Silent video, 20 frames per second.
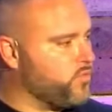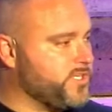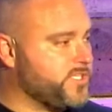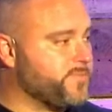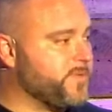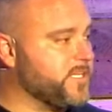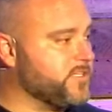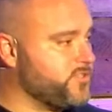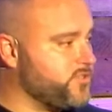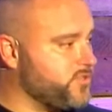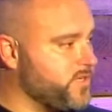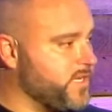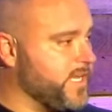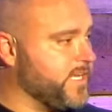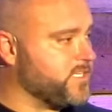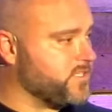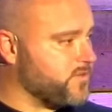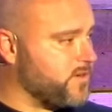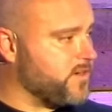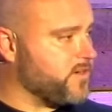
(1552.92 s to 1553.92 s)
We spent 2
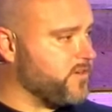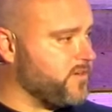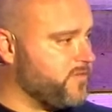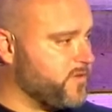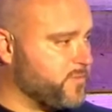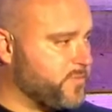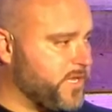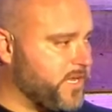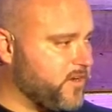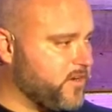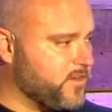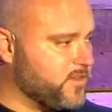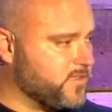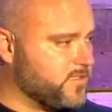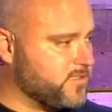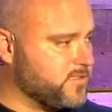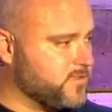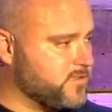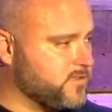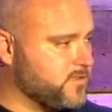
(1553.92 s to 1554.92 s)
days around grieving
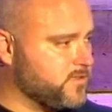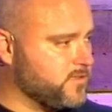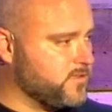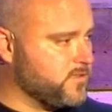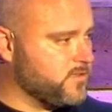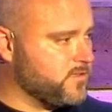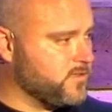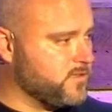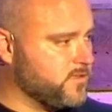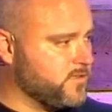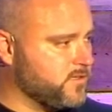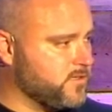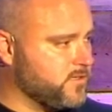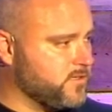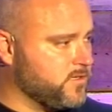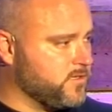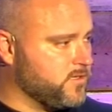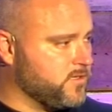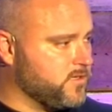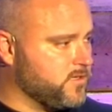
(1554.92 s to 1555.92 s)
parents.
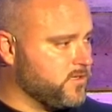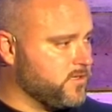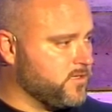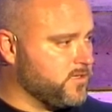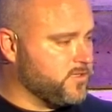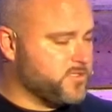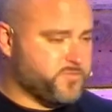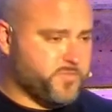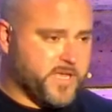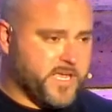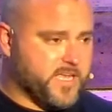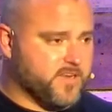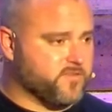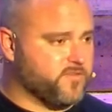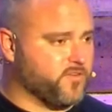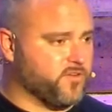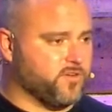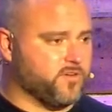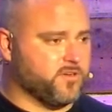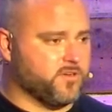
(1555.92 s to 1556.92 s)
It's
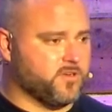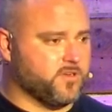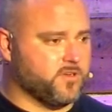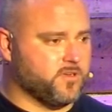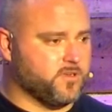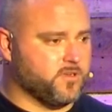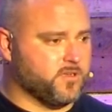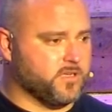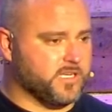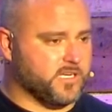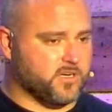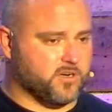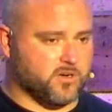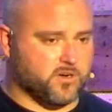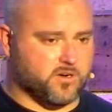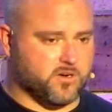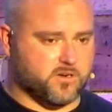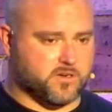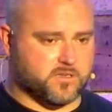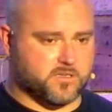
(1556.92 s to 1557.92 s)
painful. It
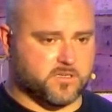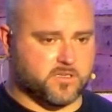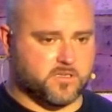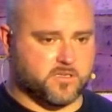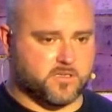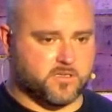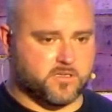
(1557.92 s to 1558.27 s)
hurt.